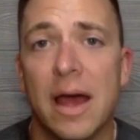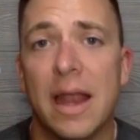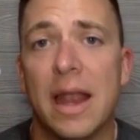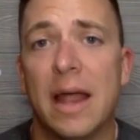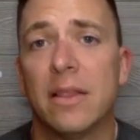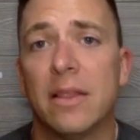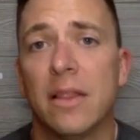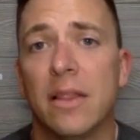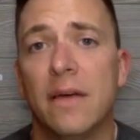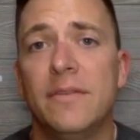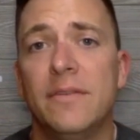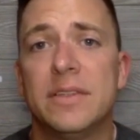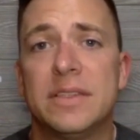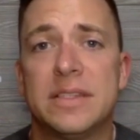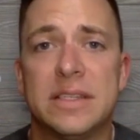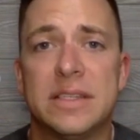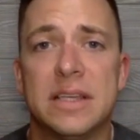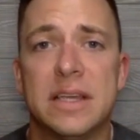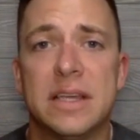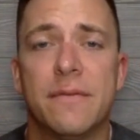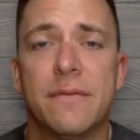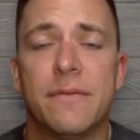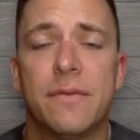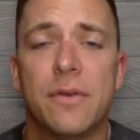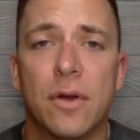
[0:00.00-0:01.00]
And I'd love to
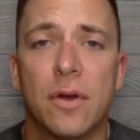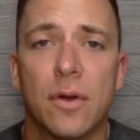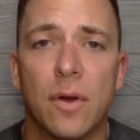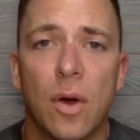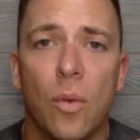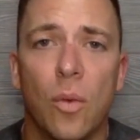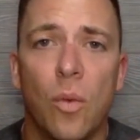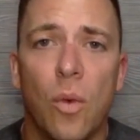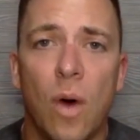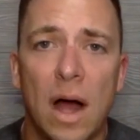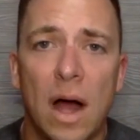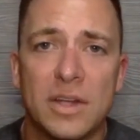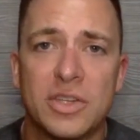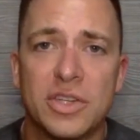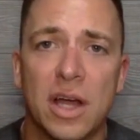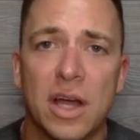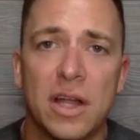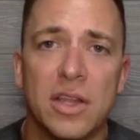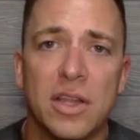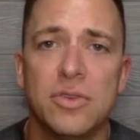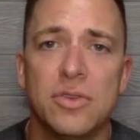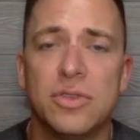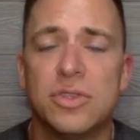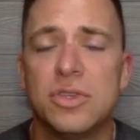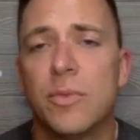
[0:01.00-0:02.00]
see if you're watching
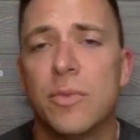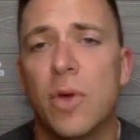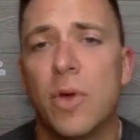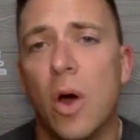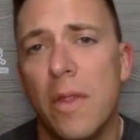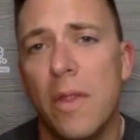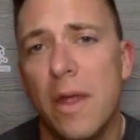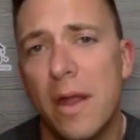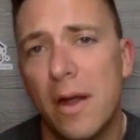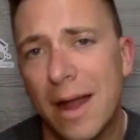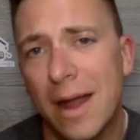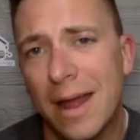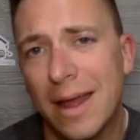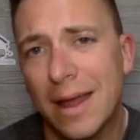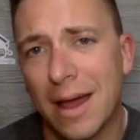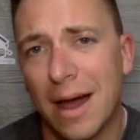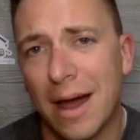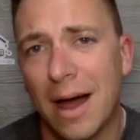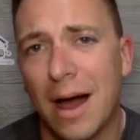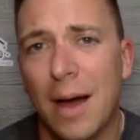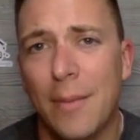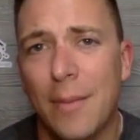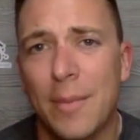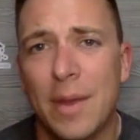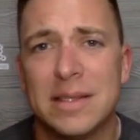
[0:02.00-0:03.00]
on YouTube, go there and
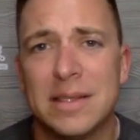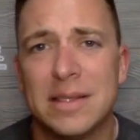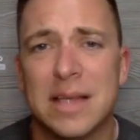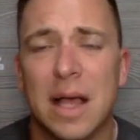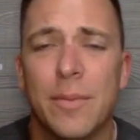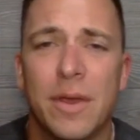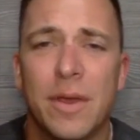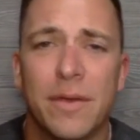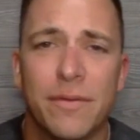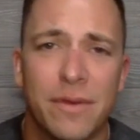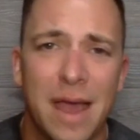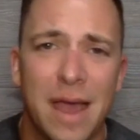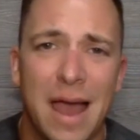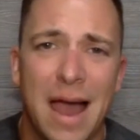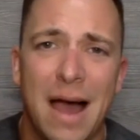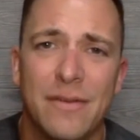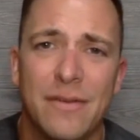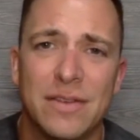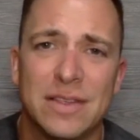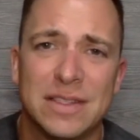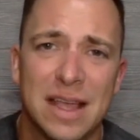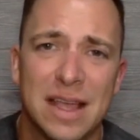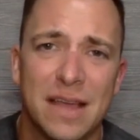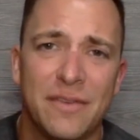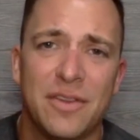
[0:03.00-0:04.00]
comment. Tell me if you
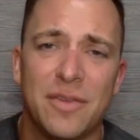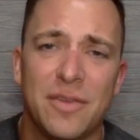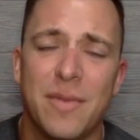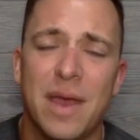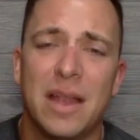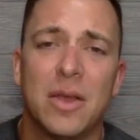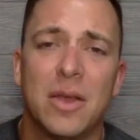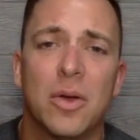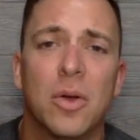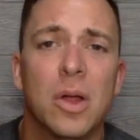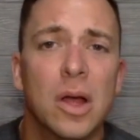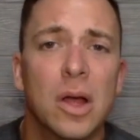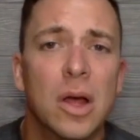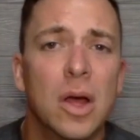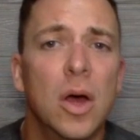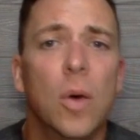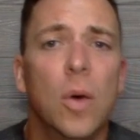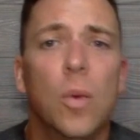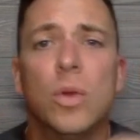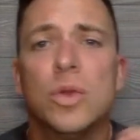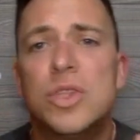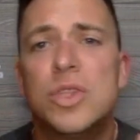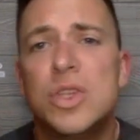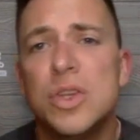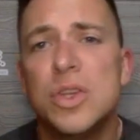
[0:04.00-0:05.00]
have a safety manual.
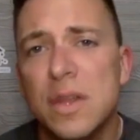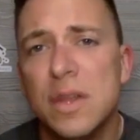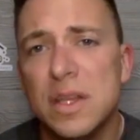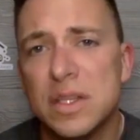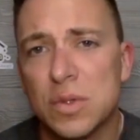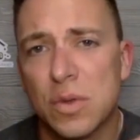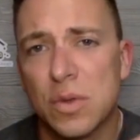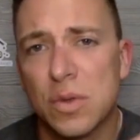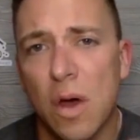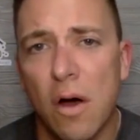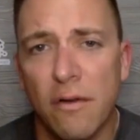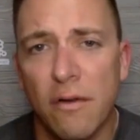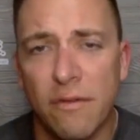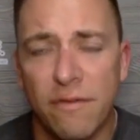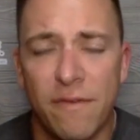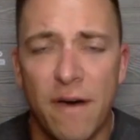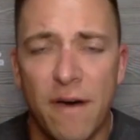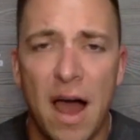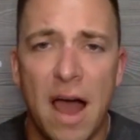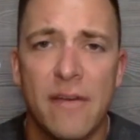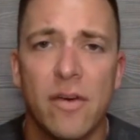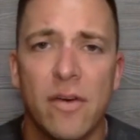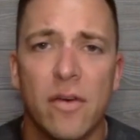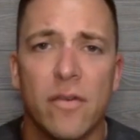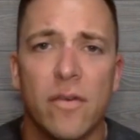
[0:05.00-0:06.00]
We'll do these with all
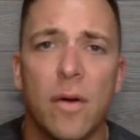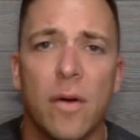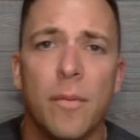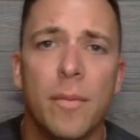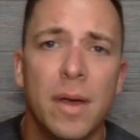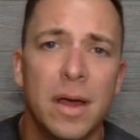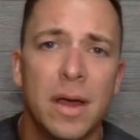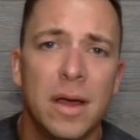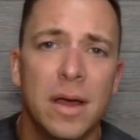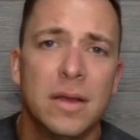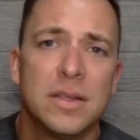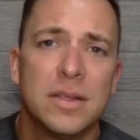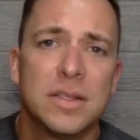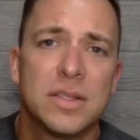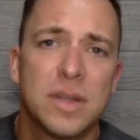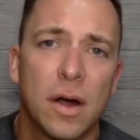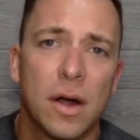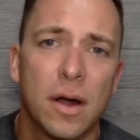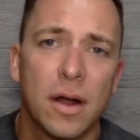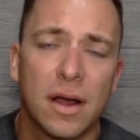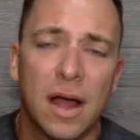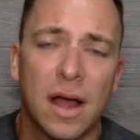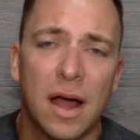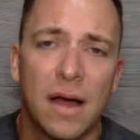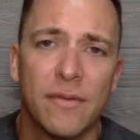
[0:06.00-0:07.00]
five of them.
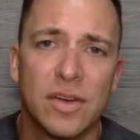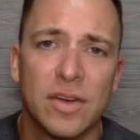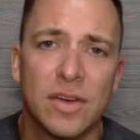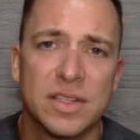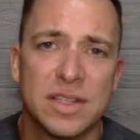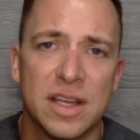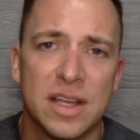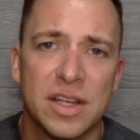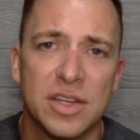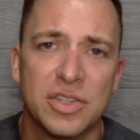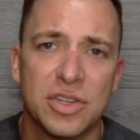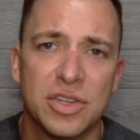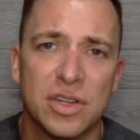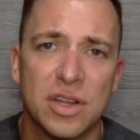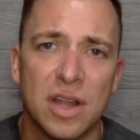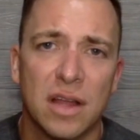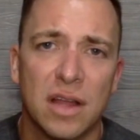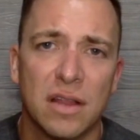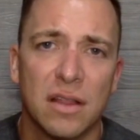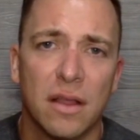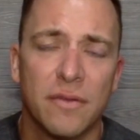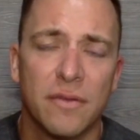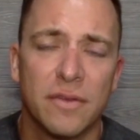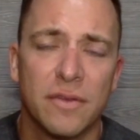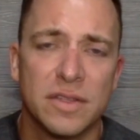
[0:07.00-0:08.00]
Start a conversation.
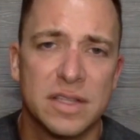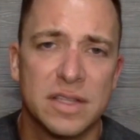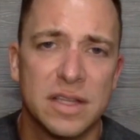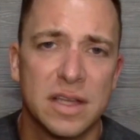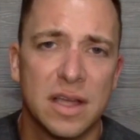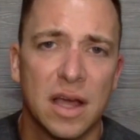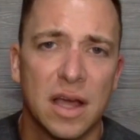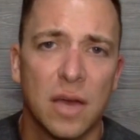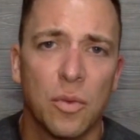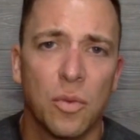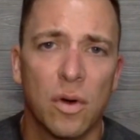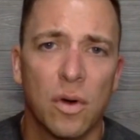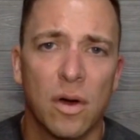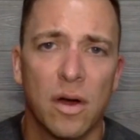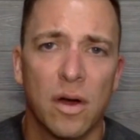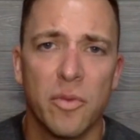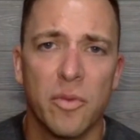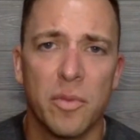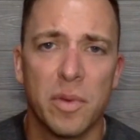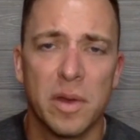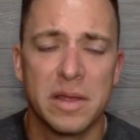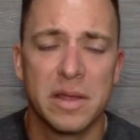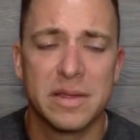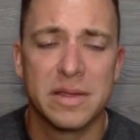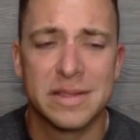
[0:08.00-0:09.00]
I'd love to see kind of where
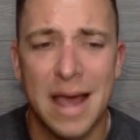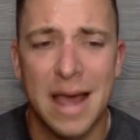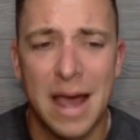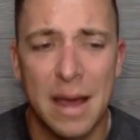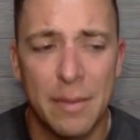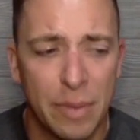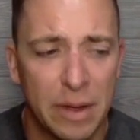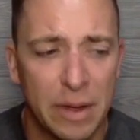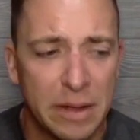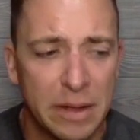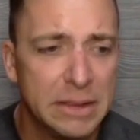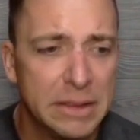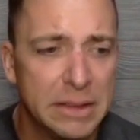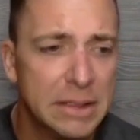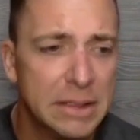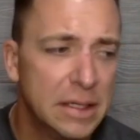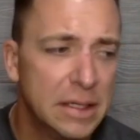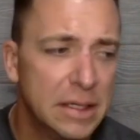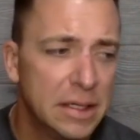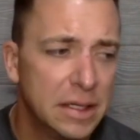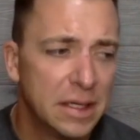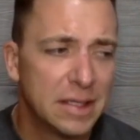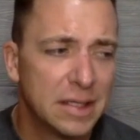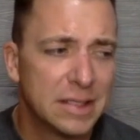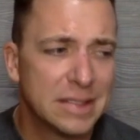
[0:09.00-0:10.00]
everybody is at. But
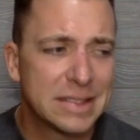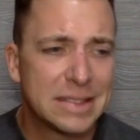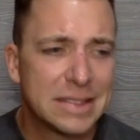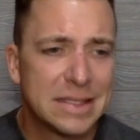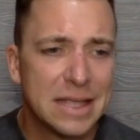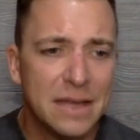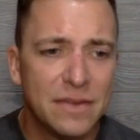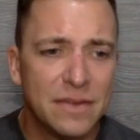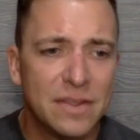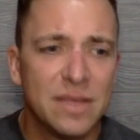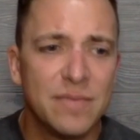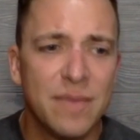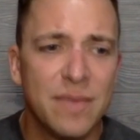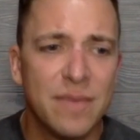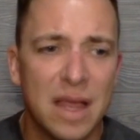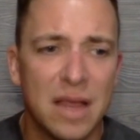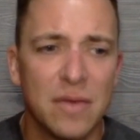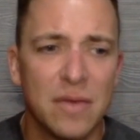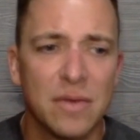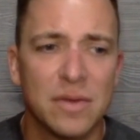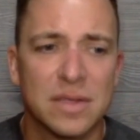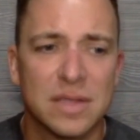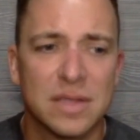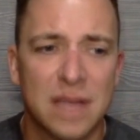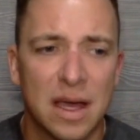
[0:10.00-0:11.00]
uh, safety
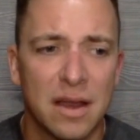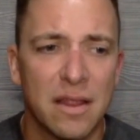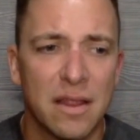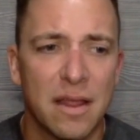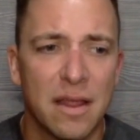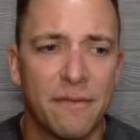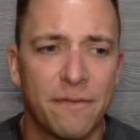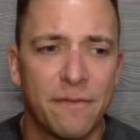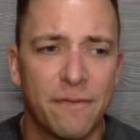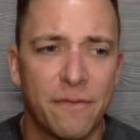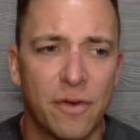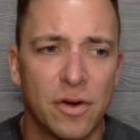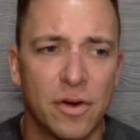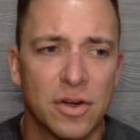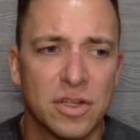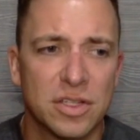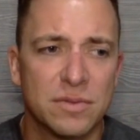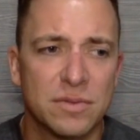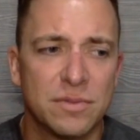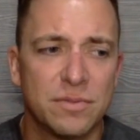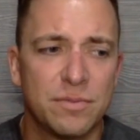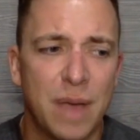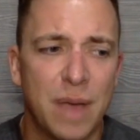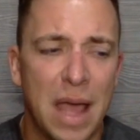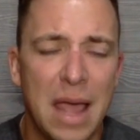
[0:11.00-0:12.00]
manual is kind of that first
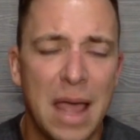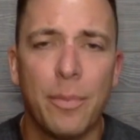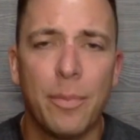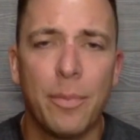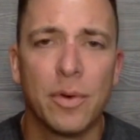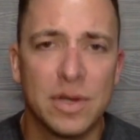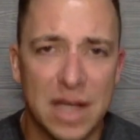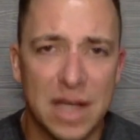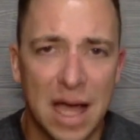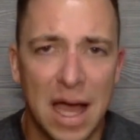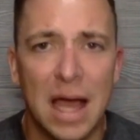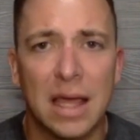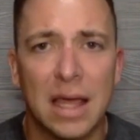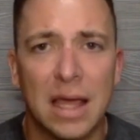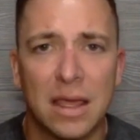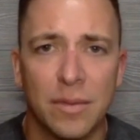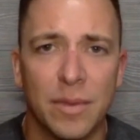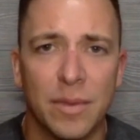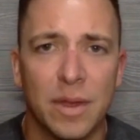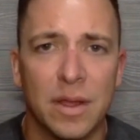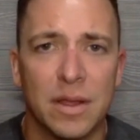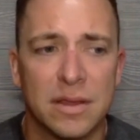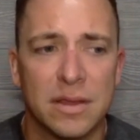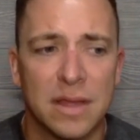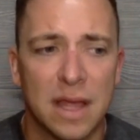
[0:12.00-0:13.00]
paper
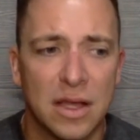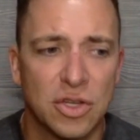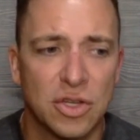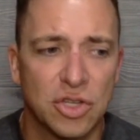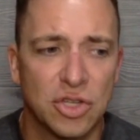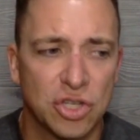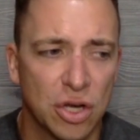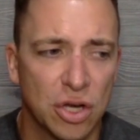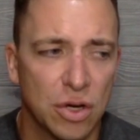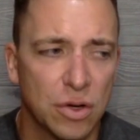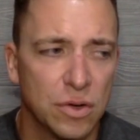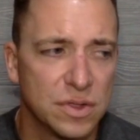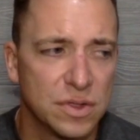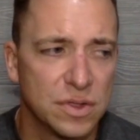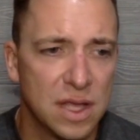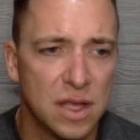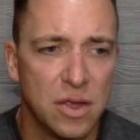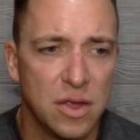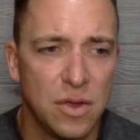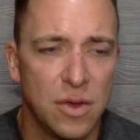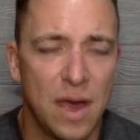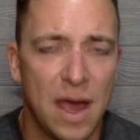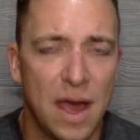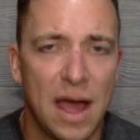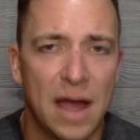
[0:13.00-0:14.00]
document that shows
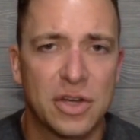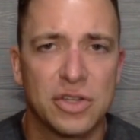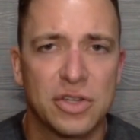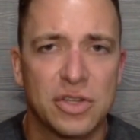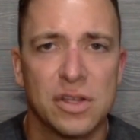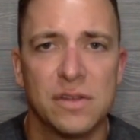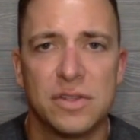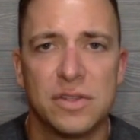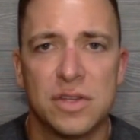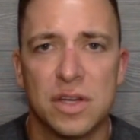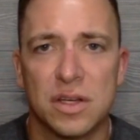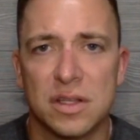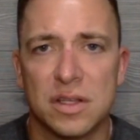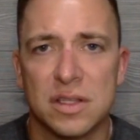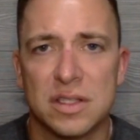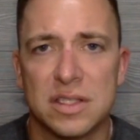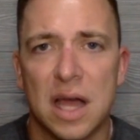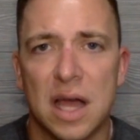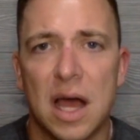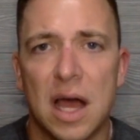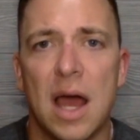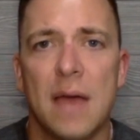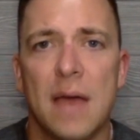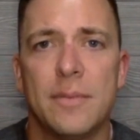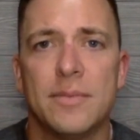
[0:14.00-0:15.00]
that you actually took the
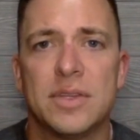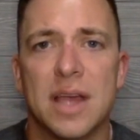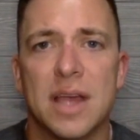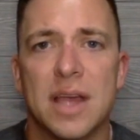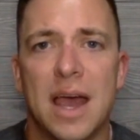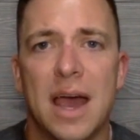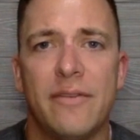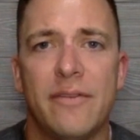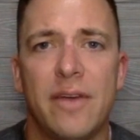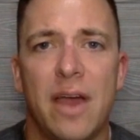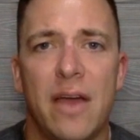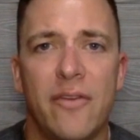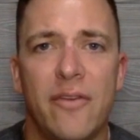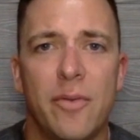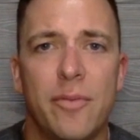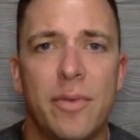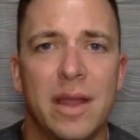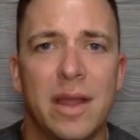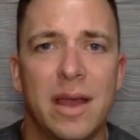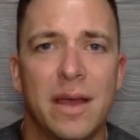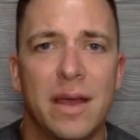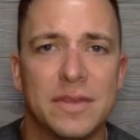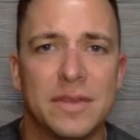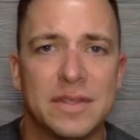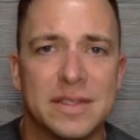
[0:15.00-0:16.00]
time to have
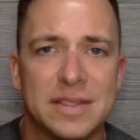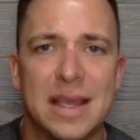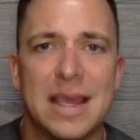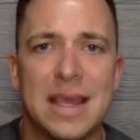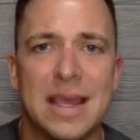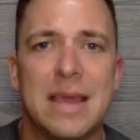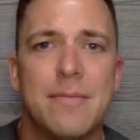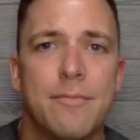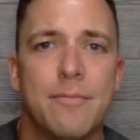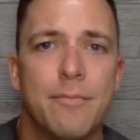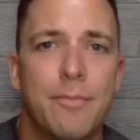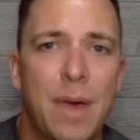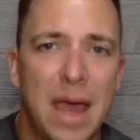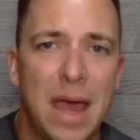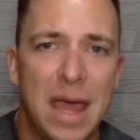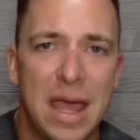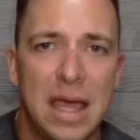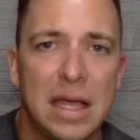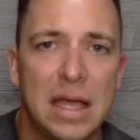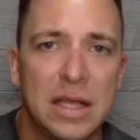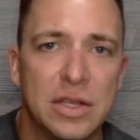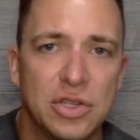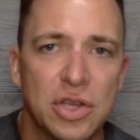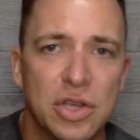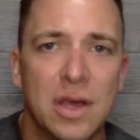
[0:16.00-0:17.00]
everybody on the same
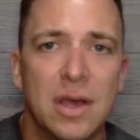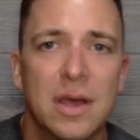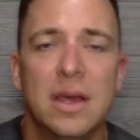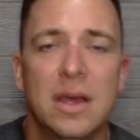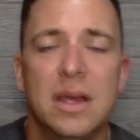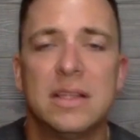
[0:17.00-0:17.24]
page.